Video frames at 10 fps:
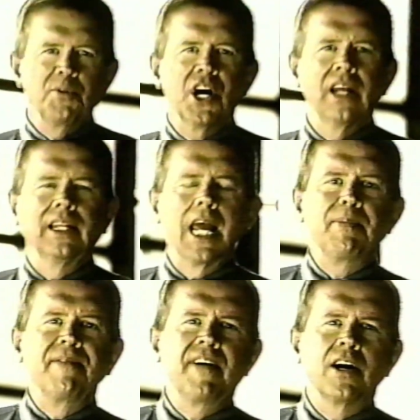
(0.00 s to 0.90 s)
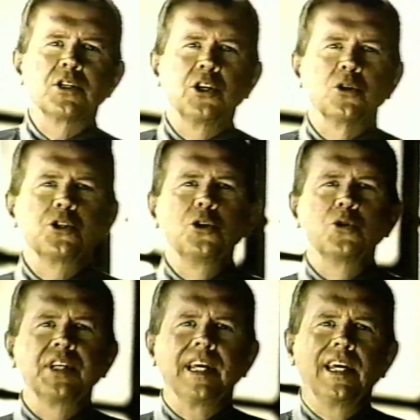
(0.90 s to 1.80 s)
John Lampe, Firestone's new
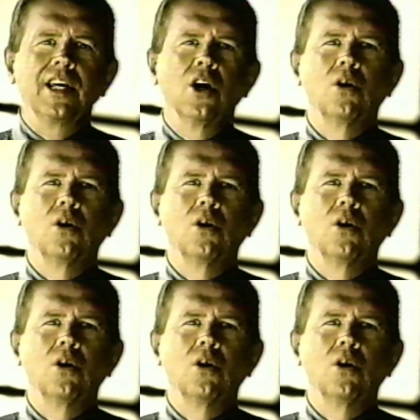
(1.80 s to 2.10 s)
CEO.